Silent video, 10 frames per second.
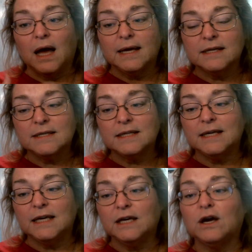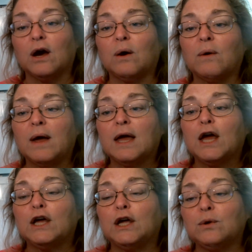into the ego,
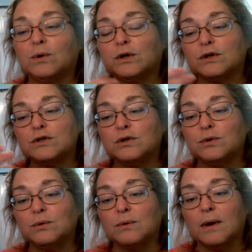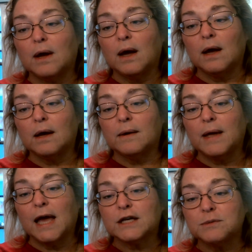in order to
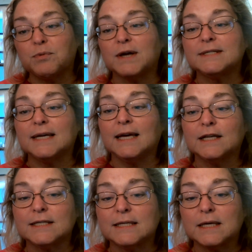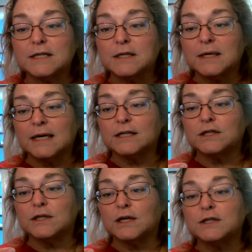express its
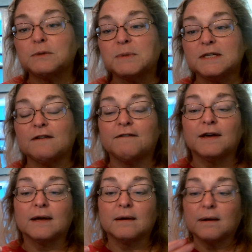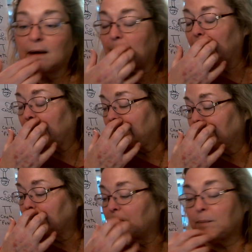specific
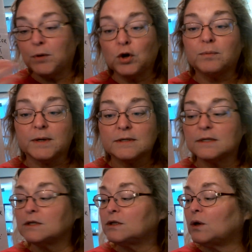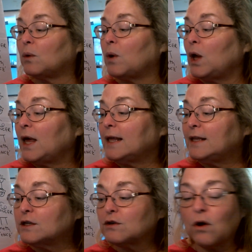purpose. So
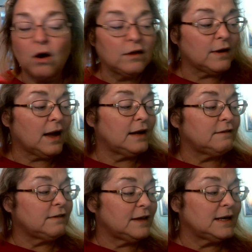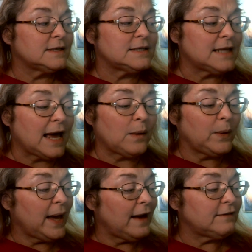these are all the kind of things that
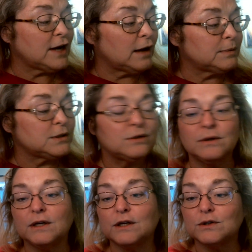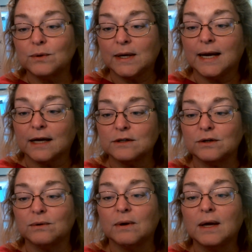we have an opportunity to connect
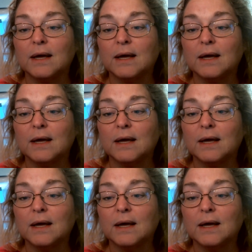to